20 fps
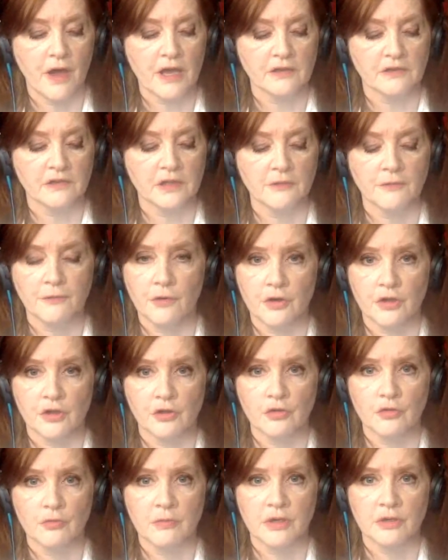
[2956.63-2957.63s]
fighting for
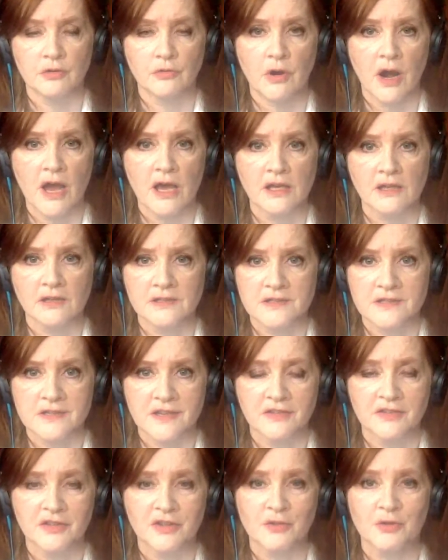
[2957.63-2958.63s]
human rights
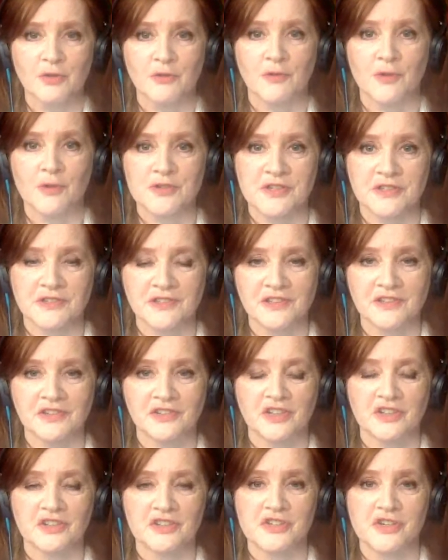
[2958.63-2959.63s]
and university
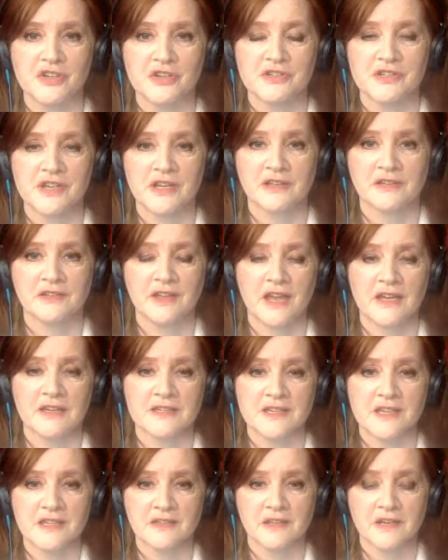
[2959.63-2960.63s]
teachers and
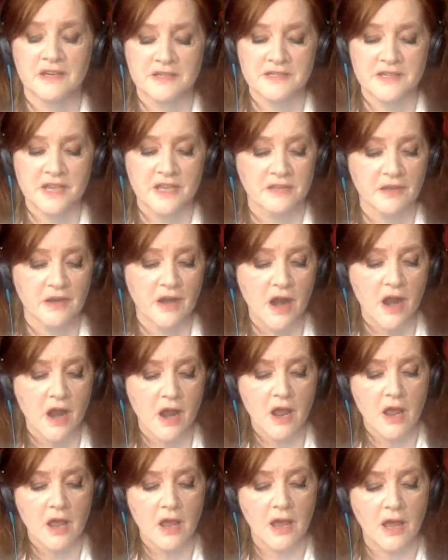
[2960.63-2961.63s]
etc.,
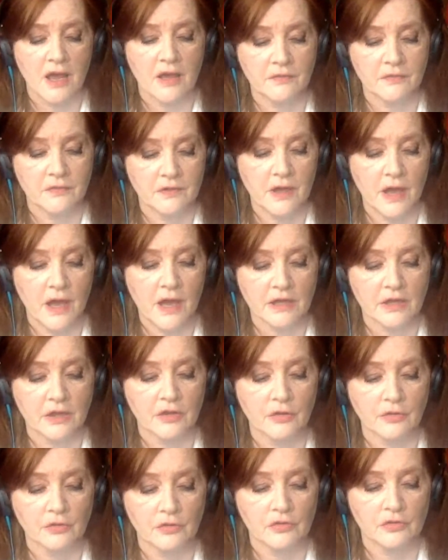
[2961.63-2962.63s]
etc. And
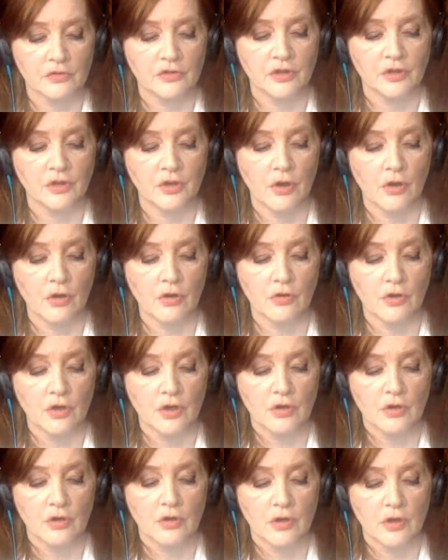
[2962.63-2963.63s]
I could, you
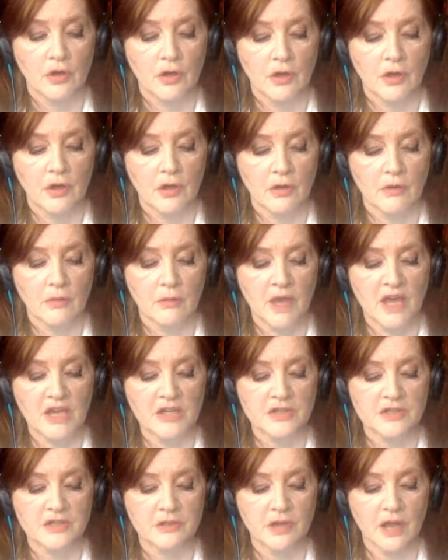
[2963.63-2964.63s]
know,
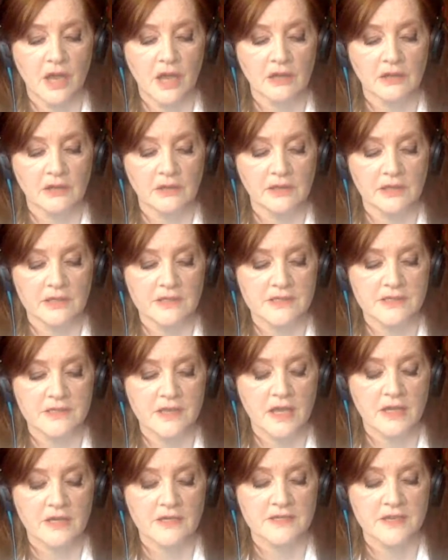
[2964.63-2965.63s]
mention
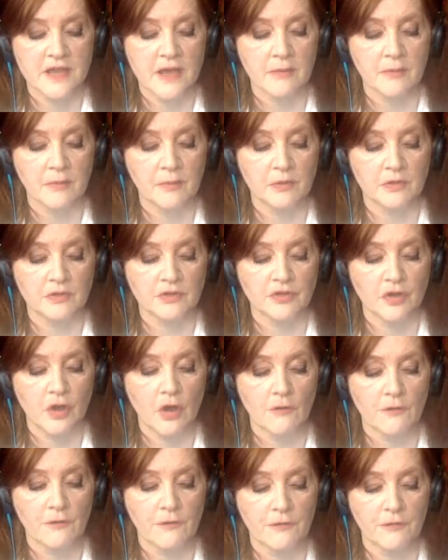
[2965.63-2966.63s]
endless
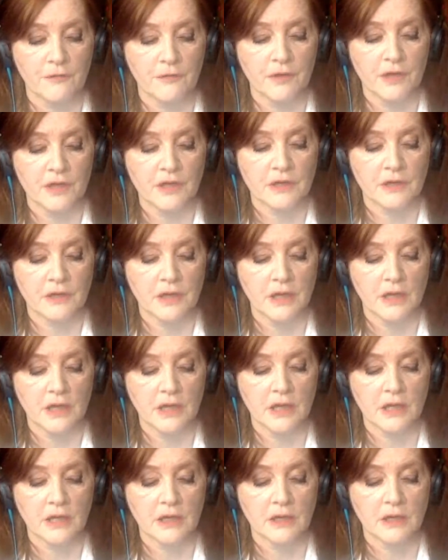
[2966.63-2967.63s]
examples of
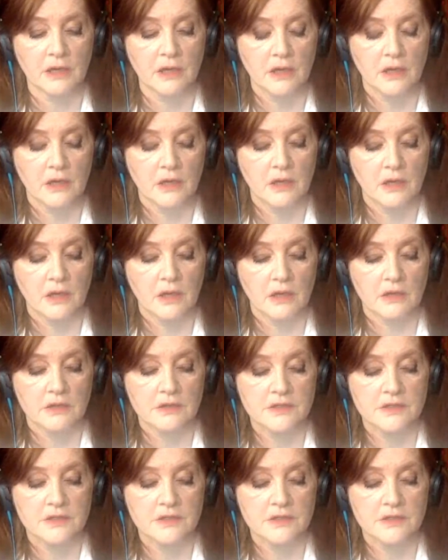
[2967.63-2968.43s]
in